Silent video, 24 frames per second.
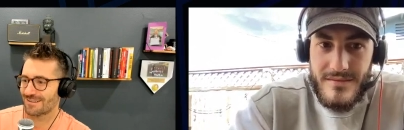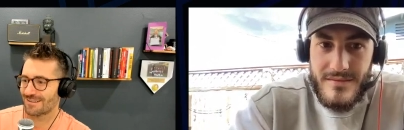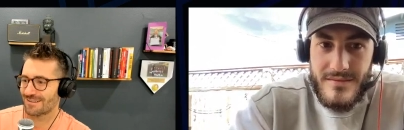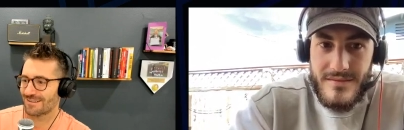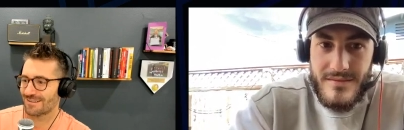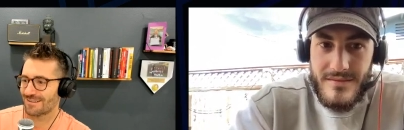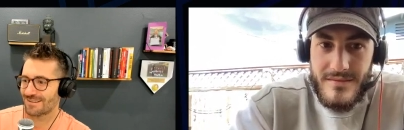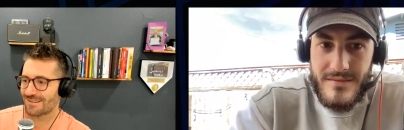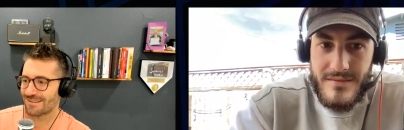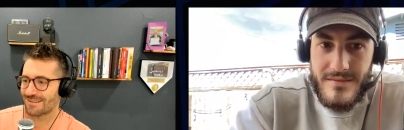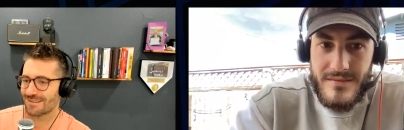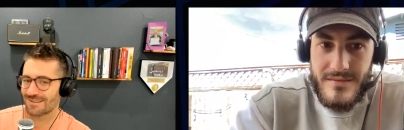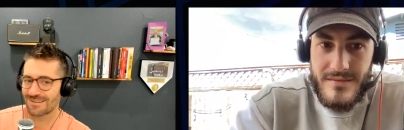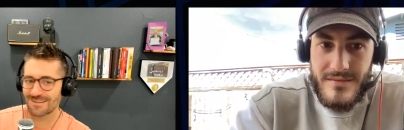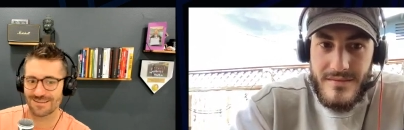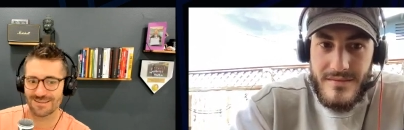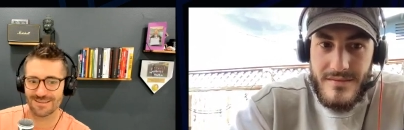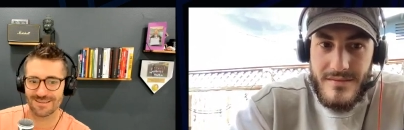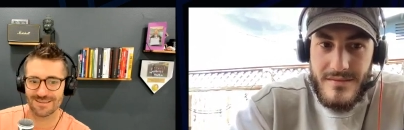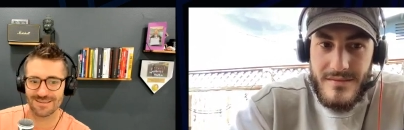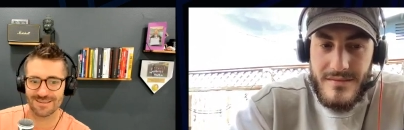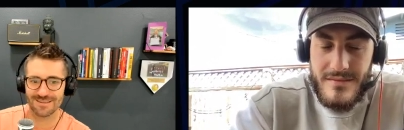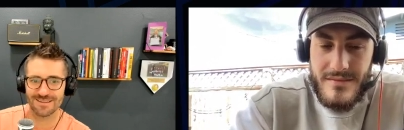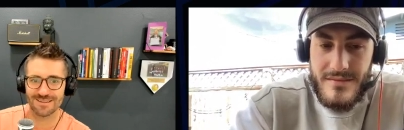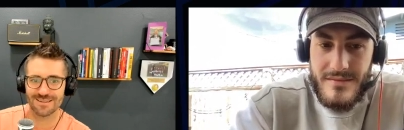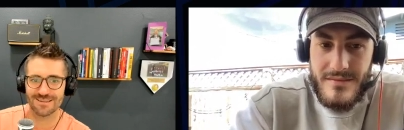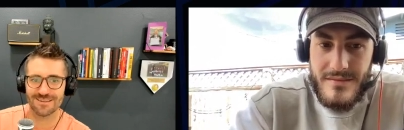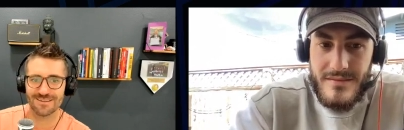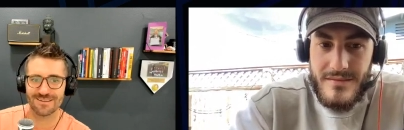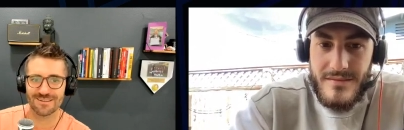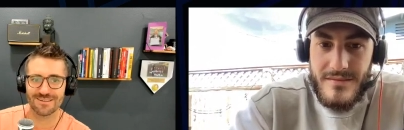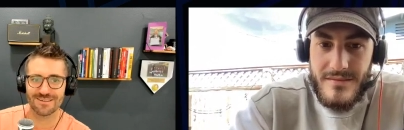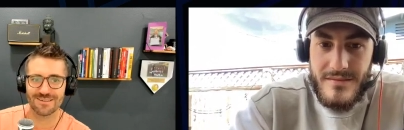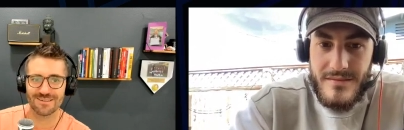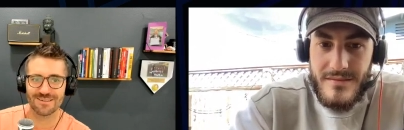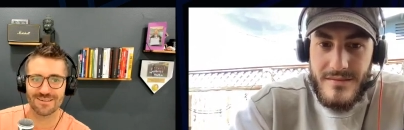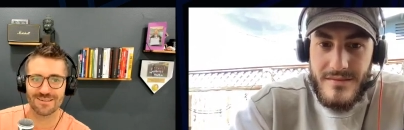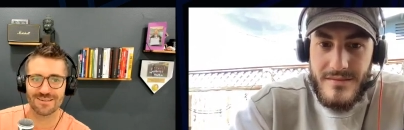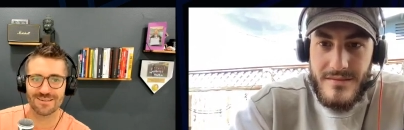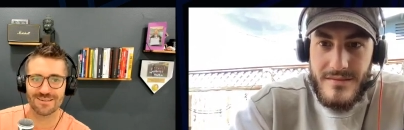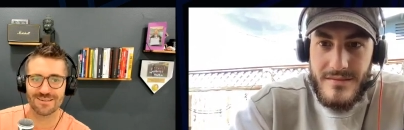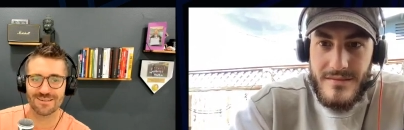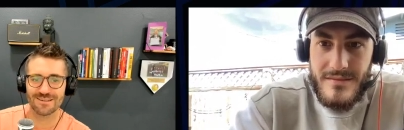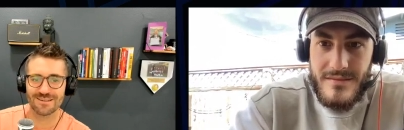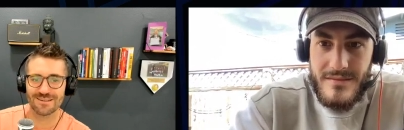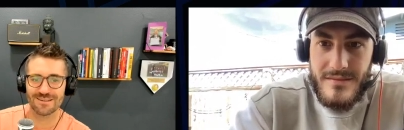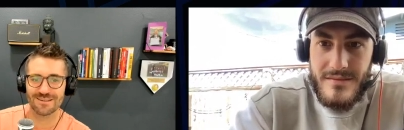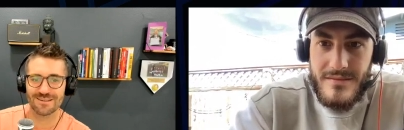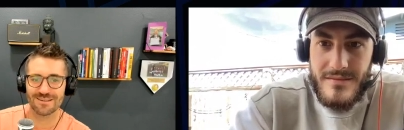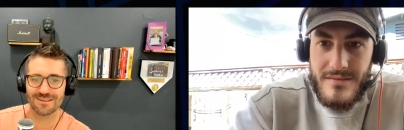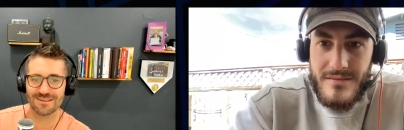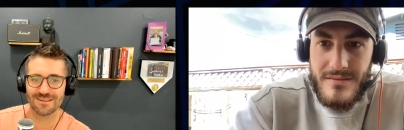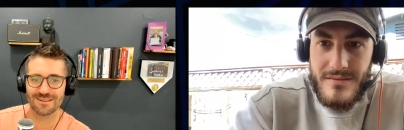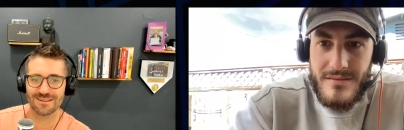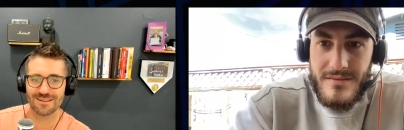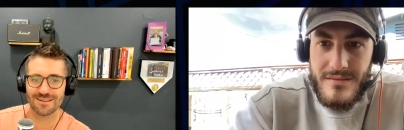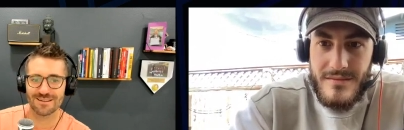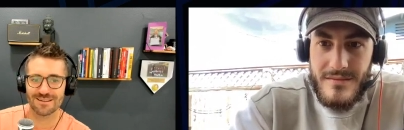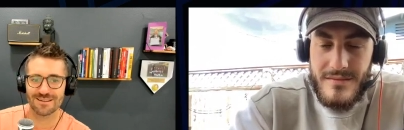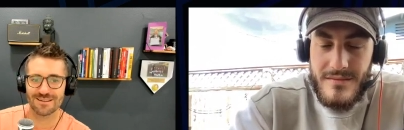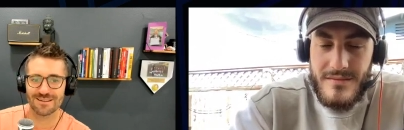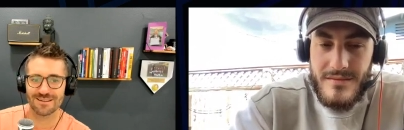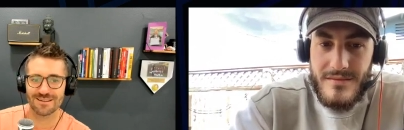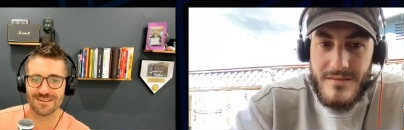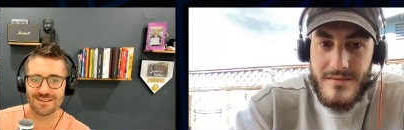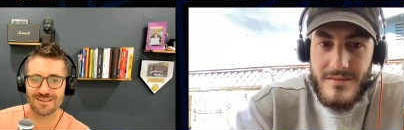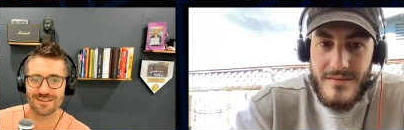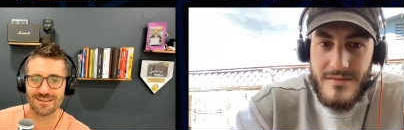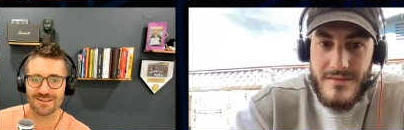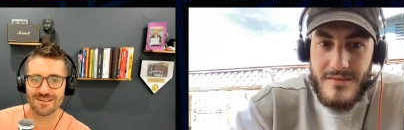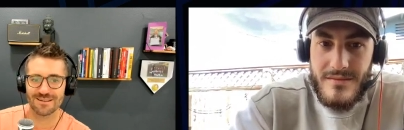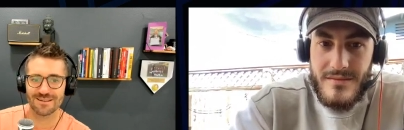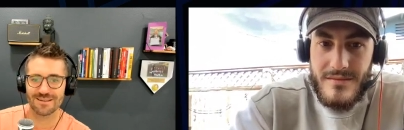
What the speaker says: (silence)